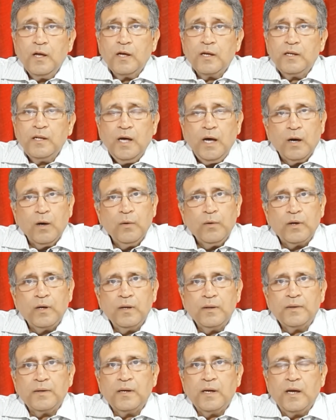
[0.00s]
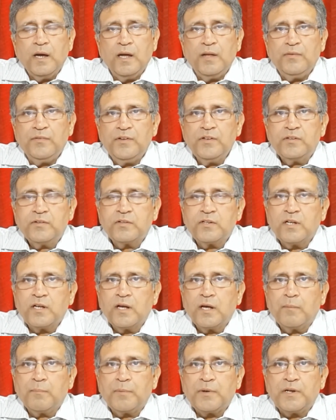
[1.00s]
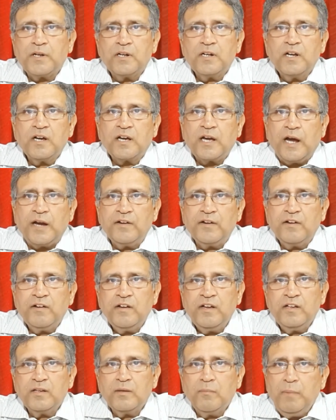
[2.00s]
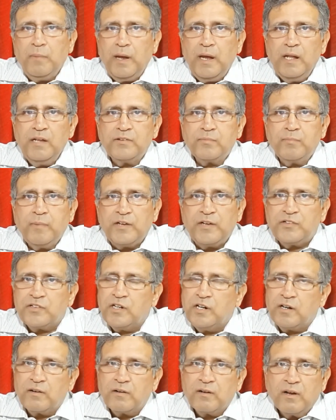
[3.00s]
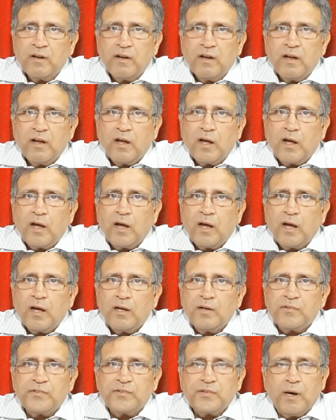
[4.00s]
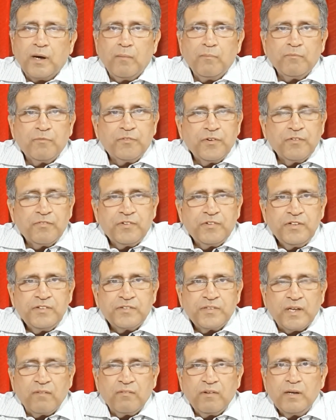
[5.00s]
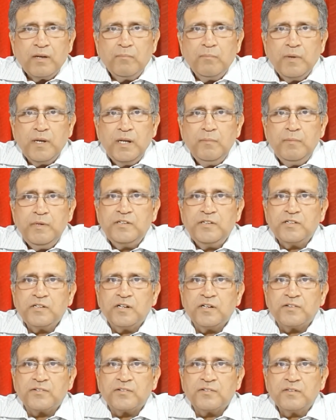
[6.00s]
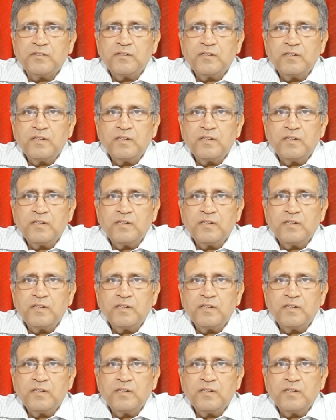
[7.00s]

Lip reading: Now, in this particular category, the males measure some 57 millimeters,